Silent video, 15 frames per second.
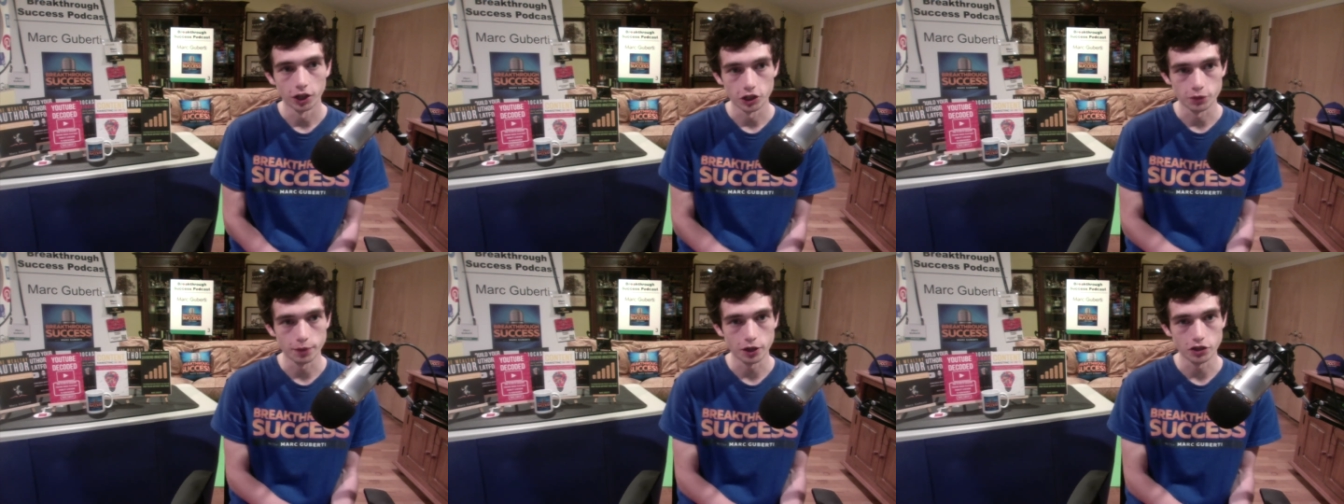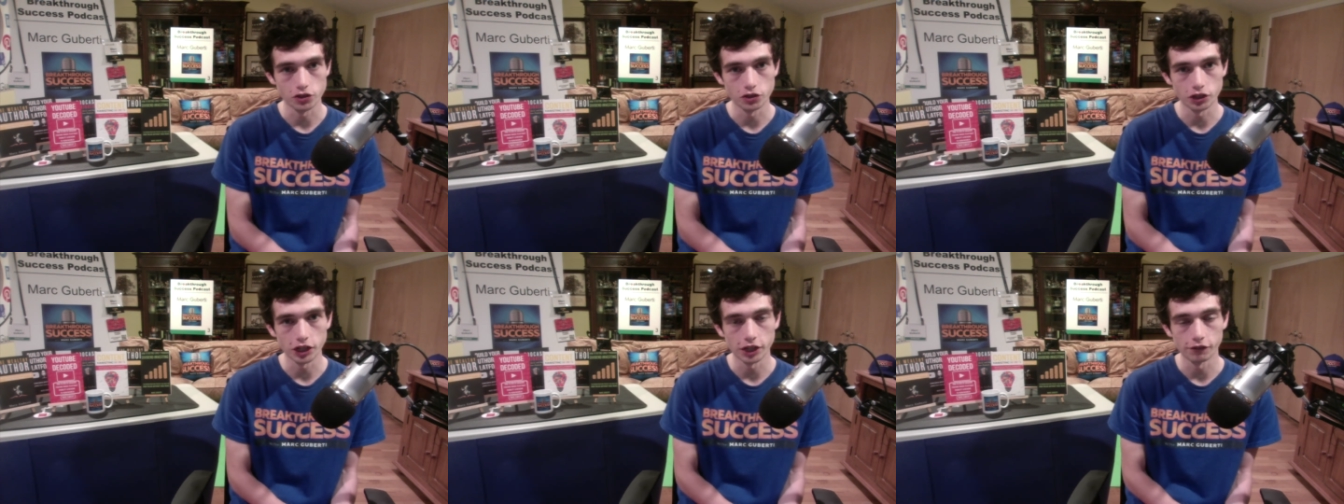
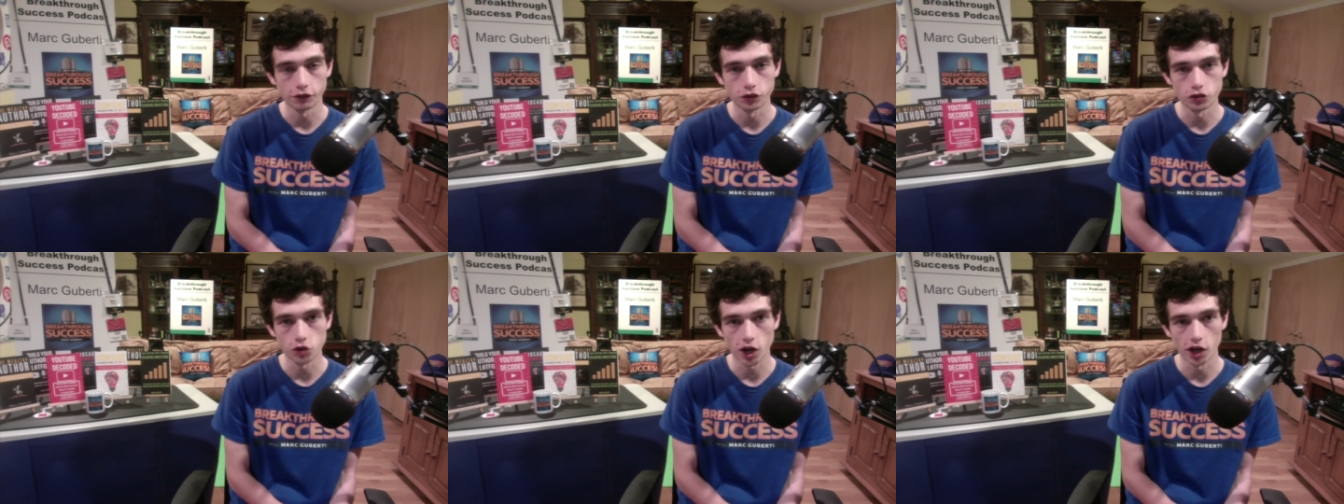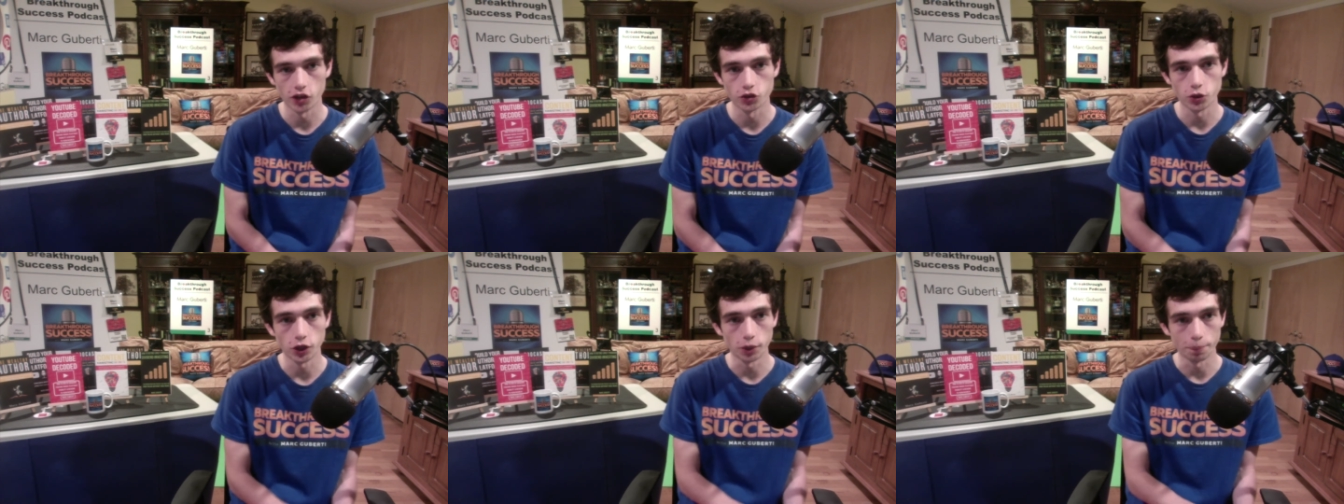especially if you're trying
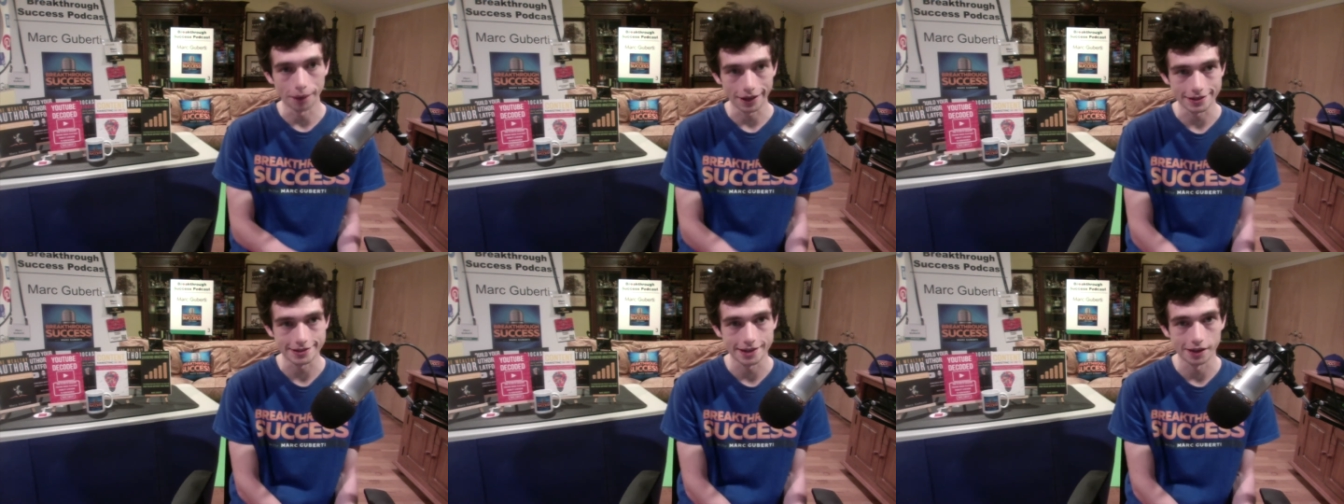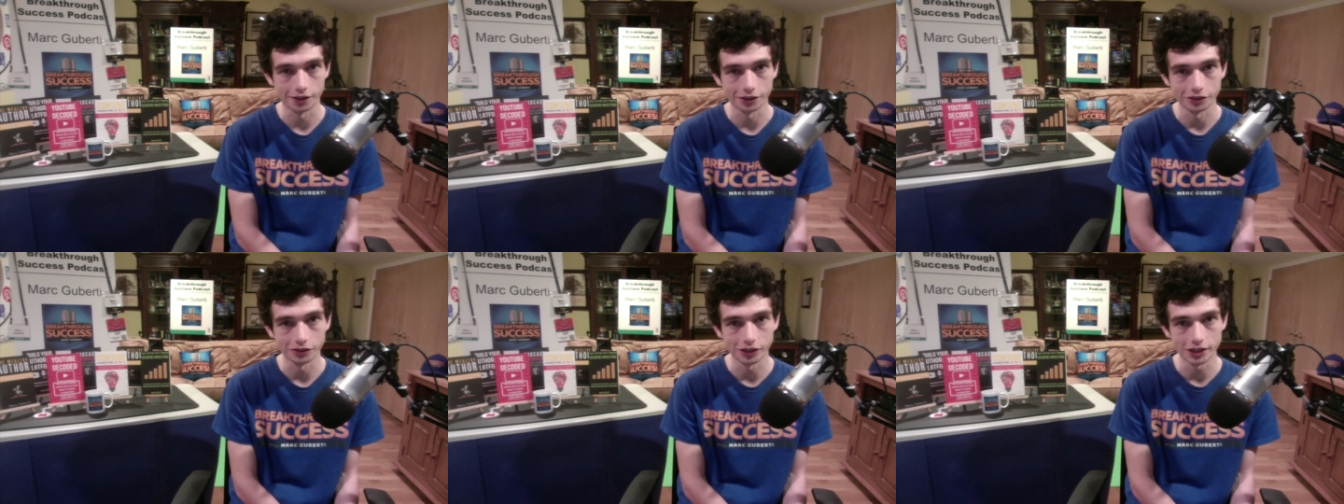to hit a best
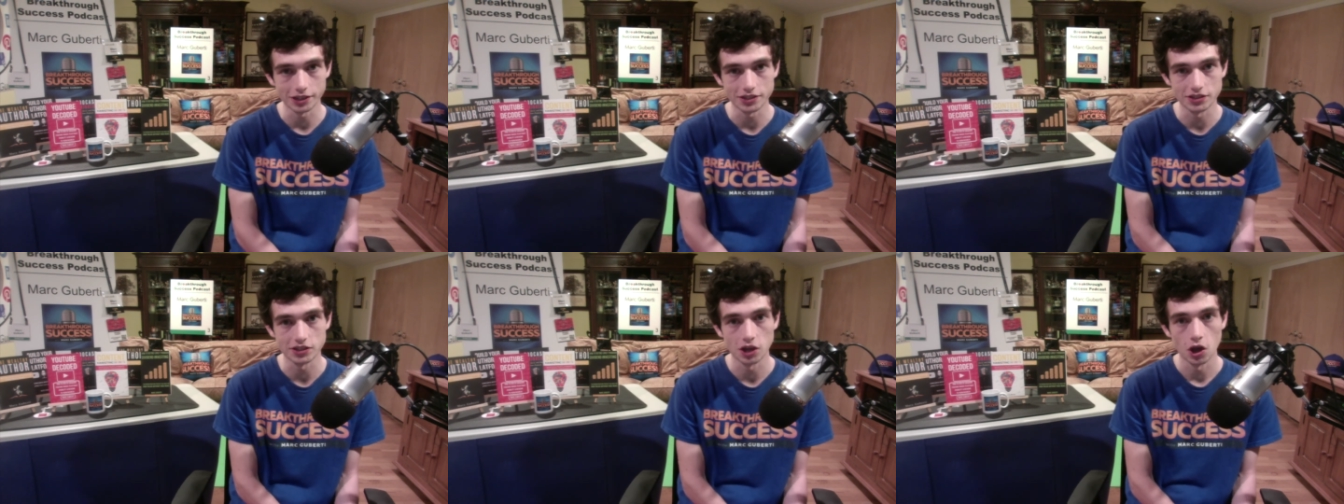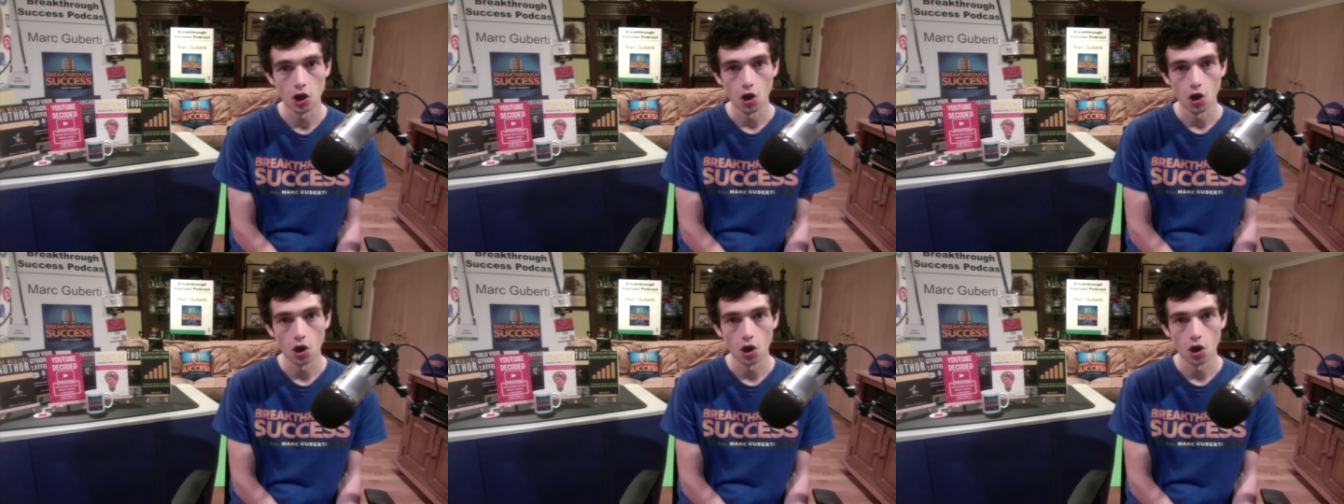selling list